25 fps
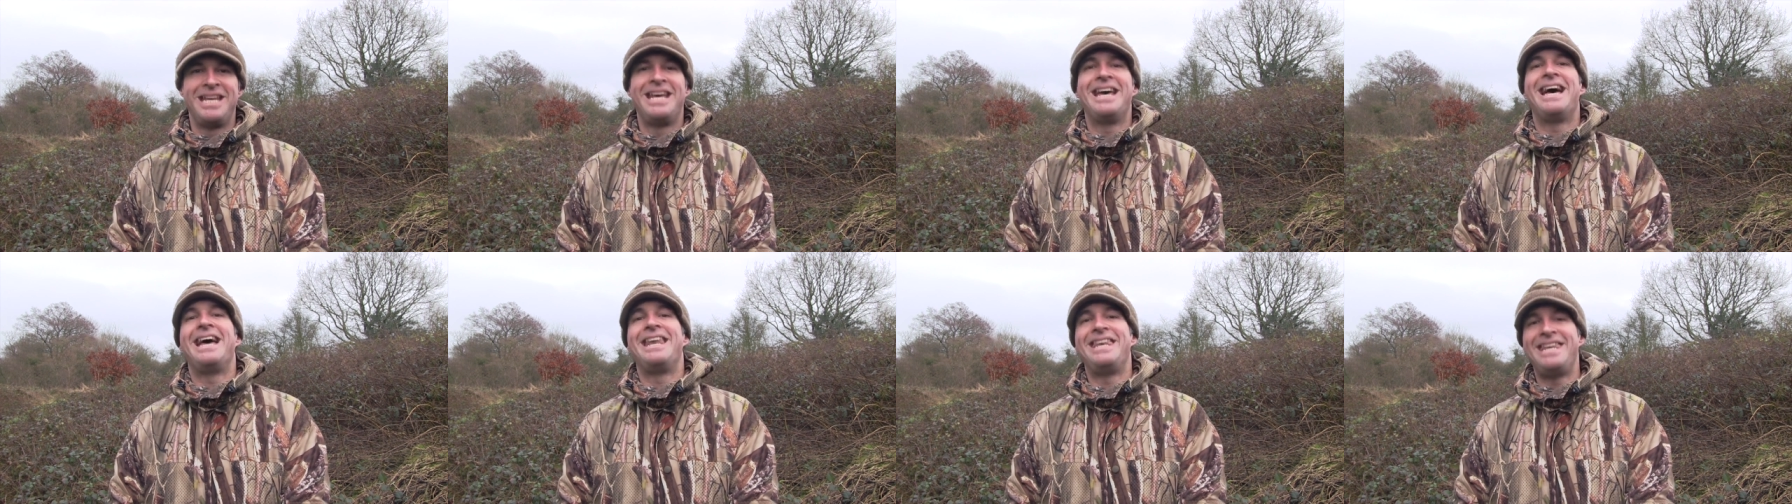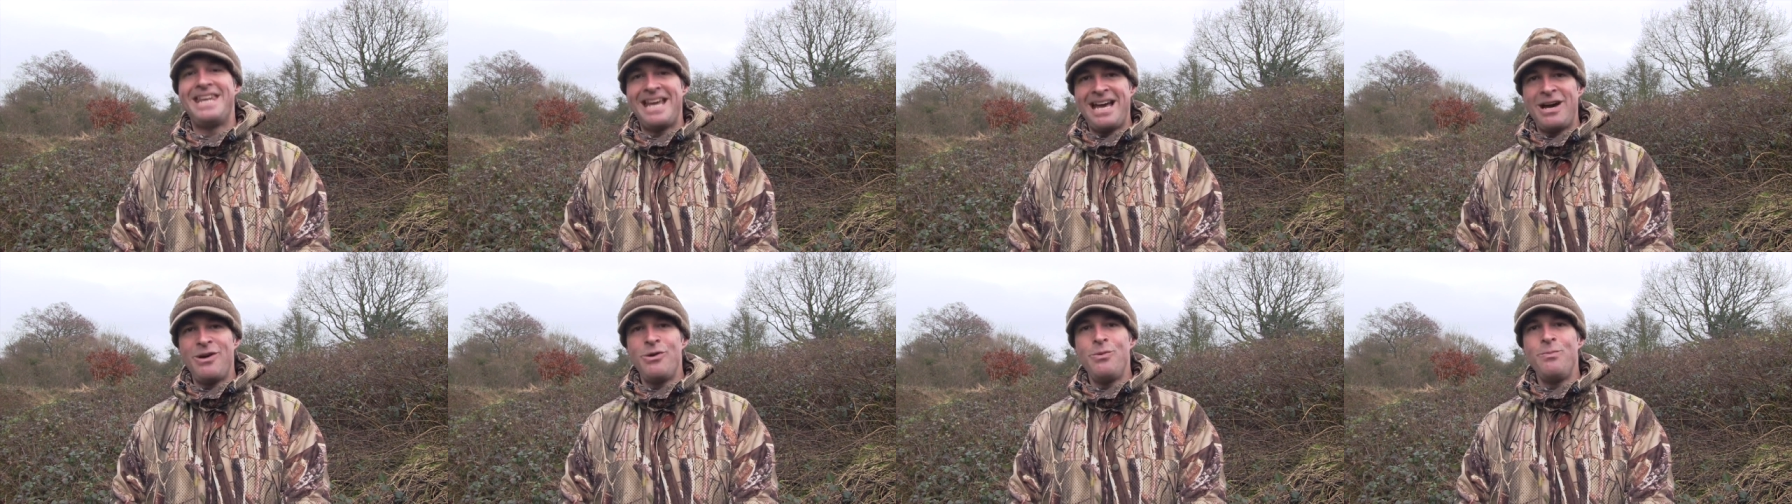And
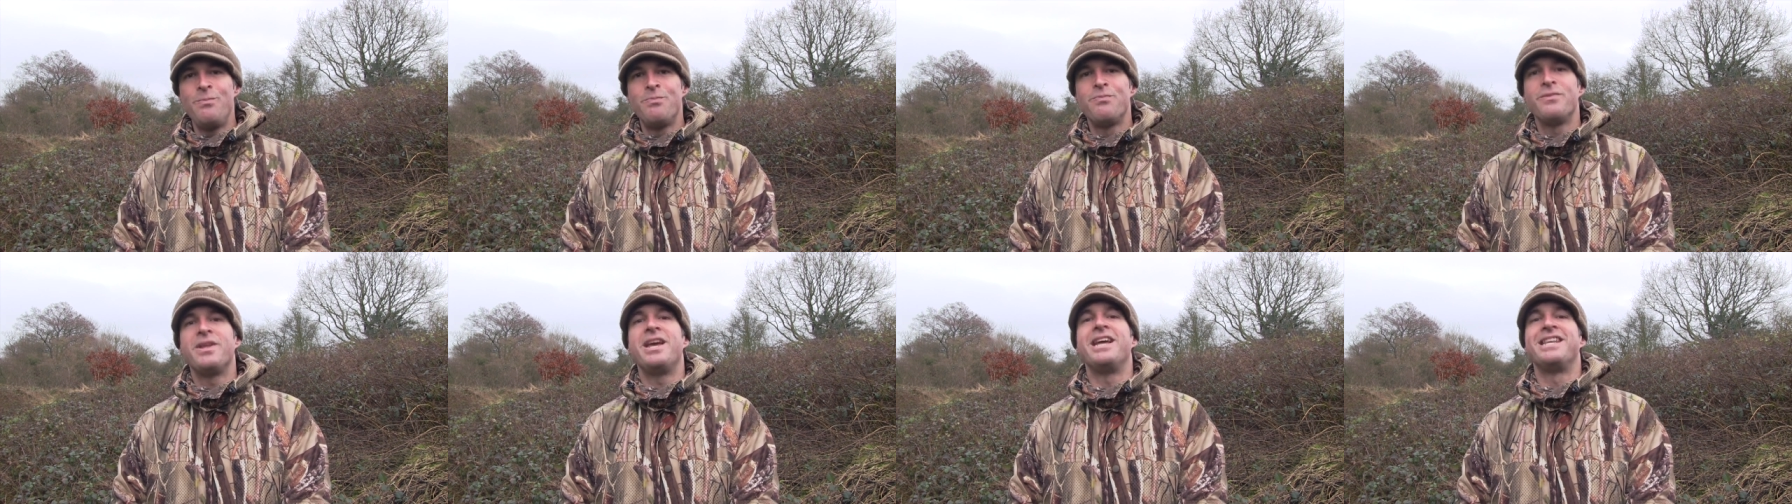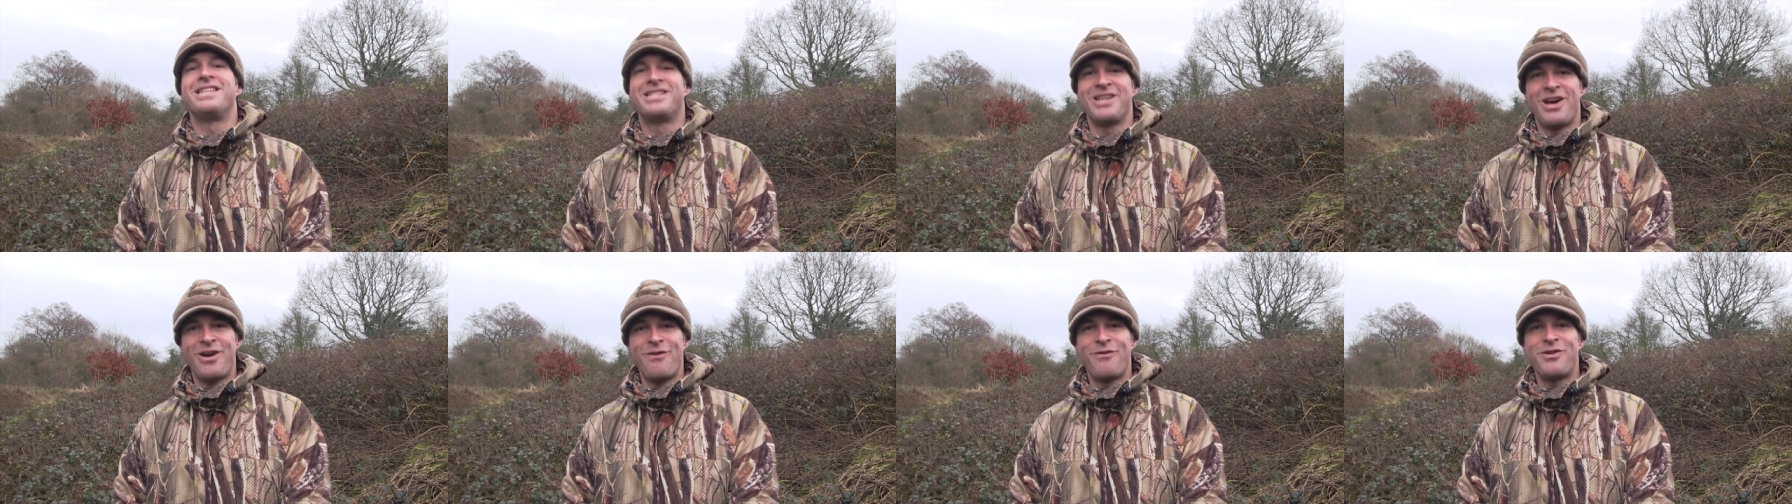now,
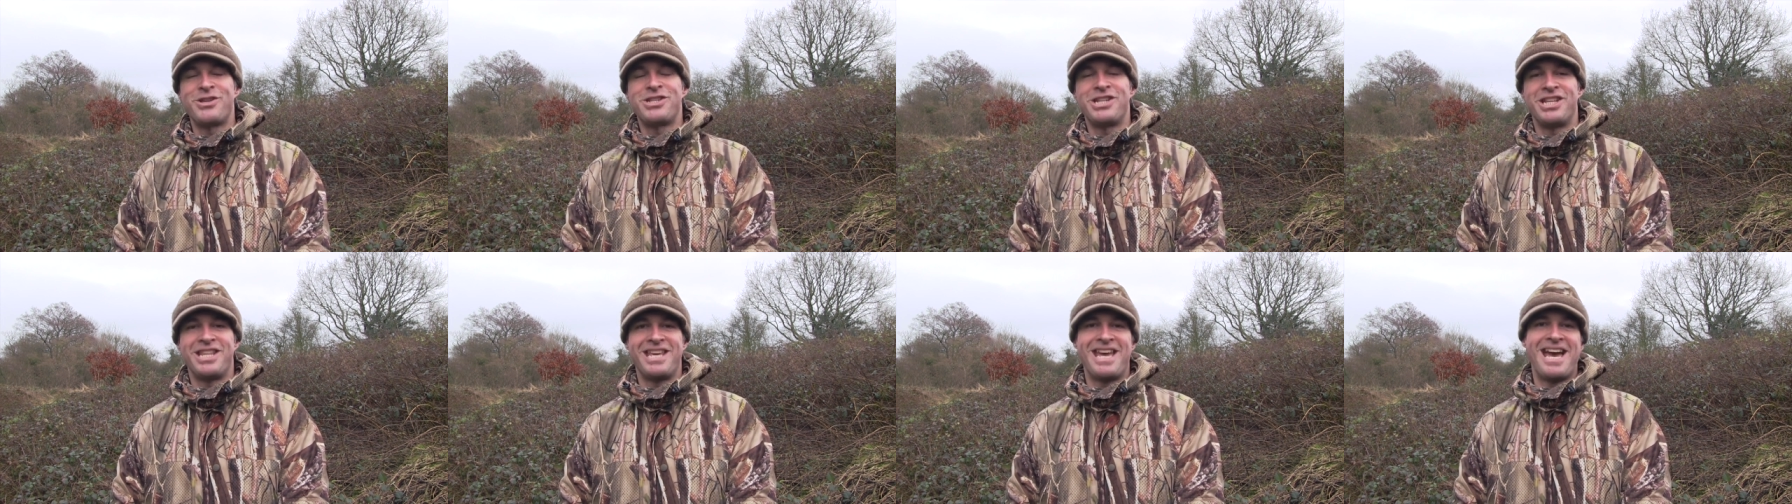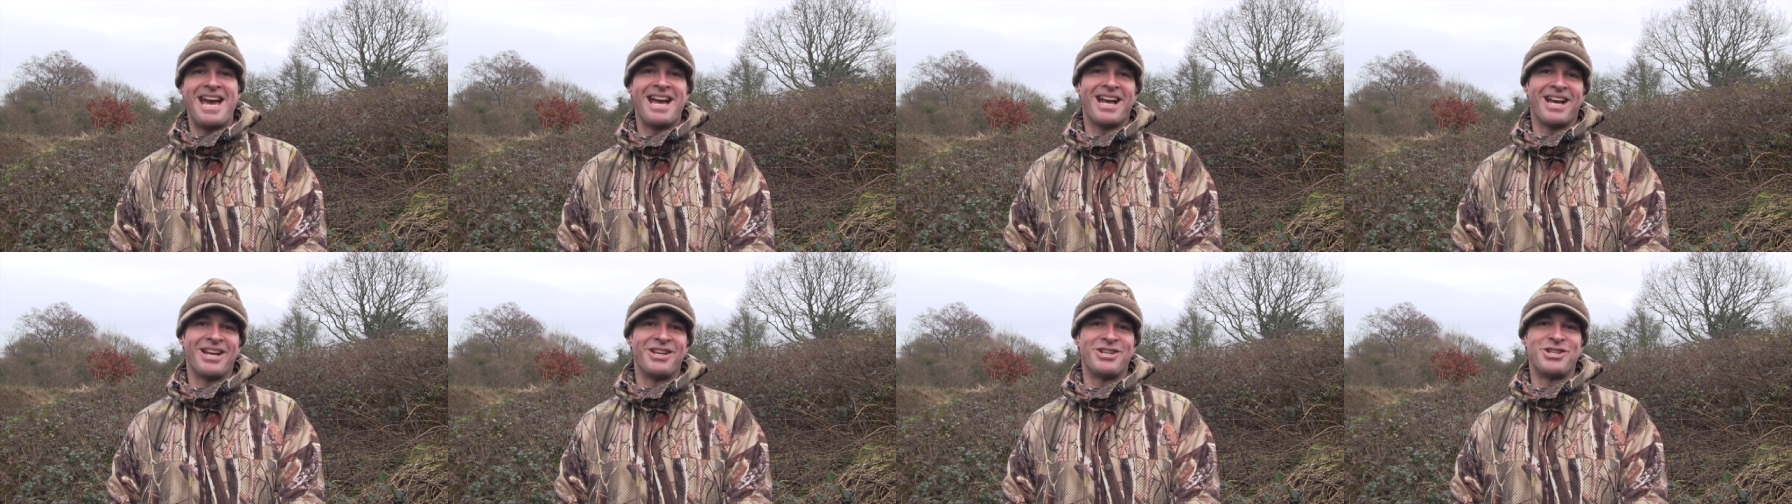it's over to the
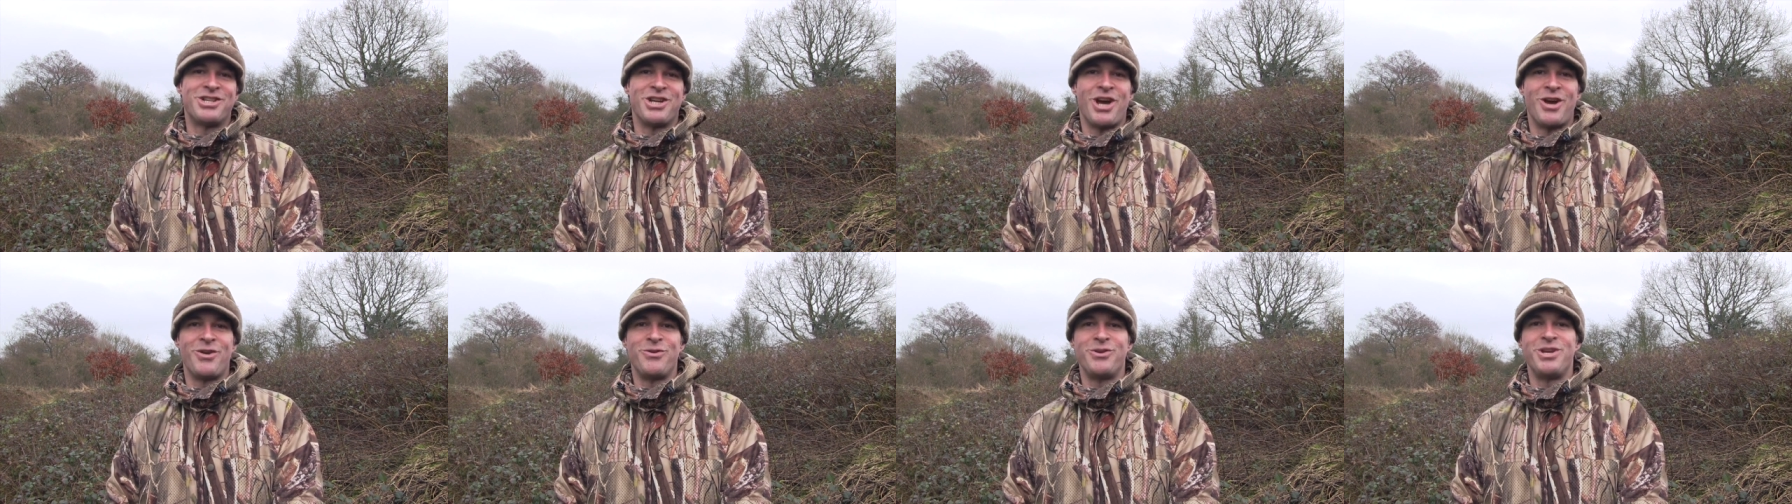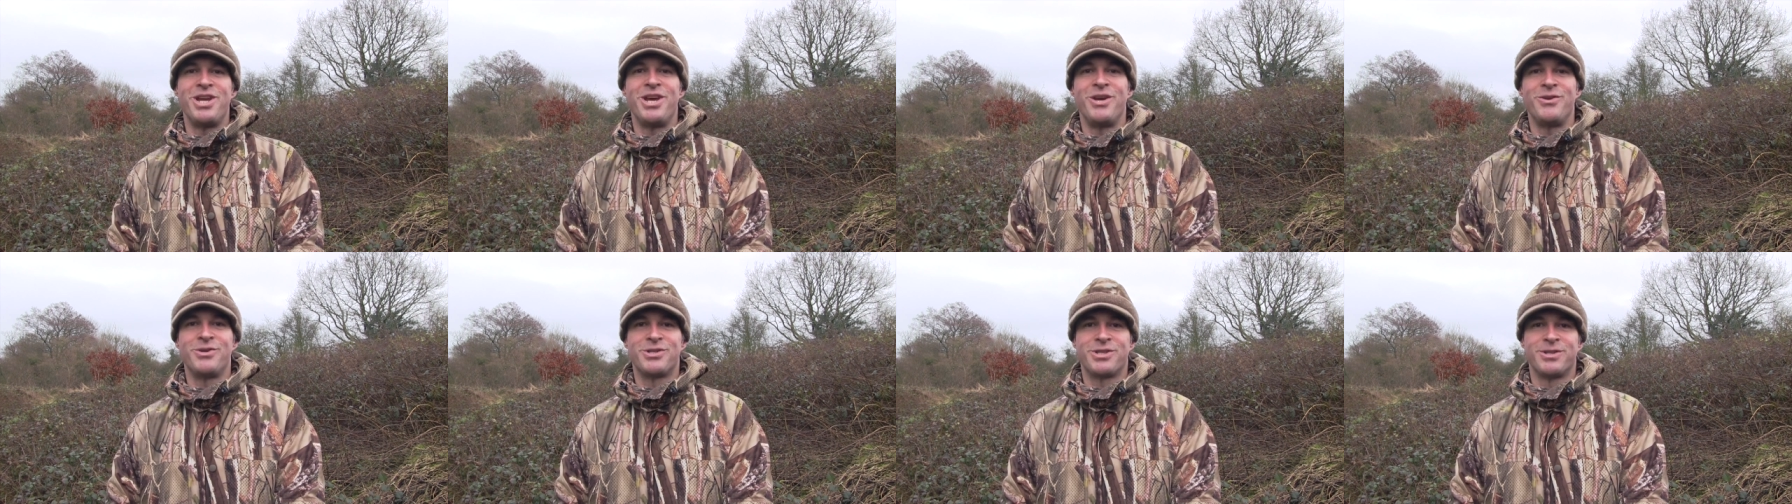Airgun Show
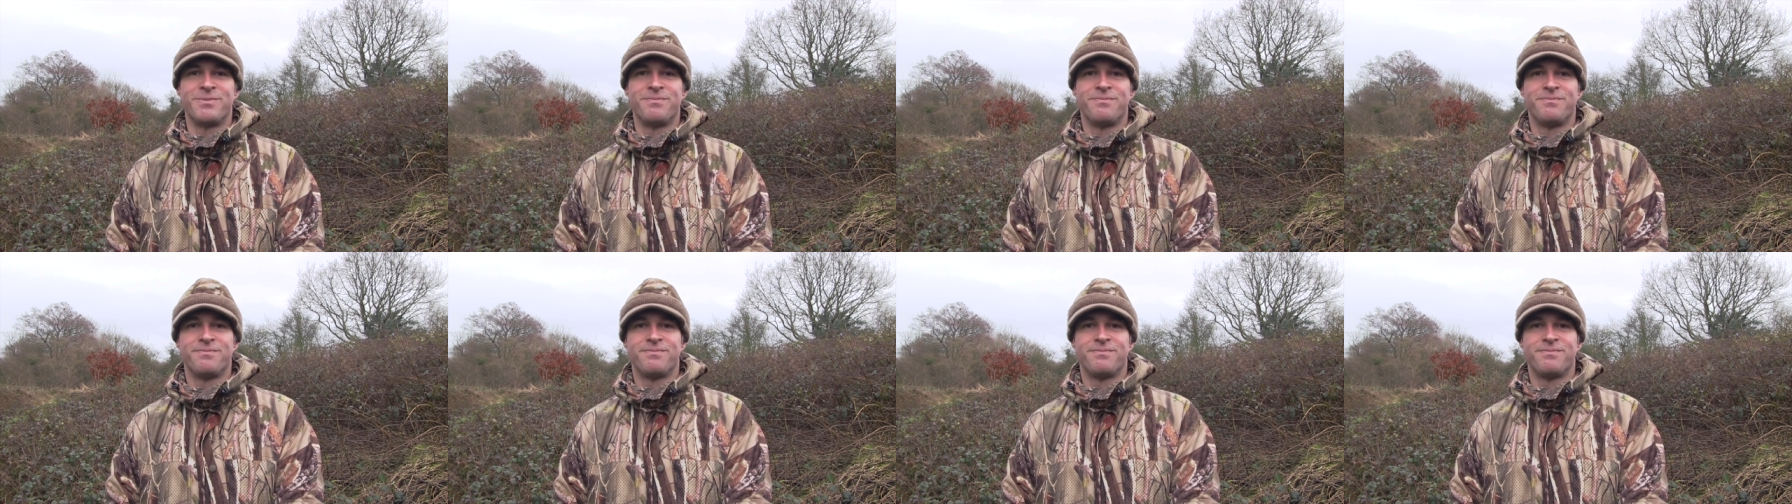News.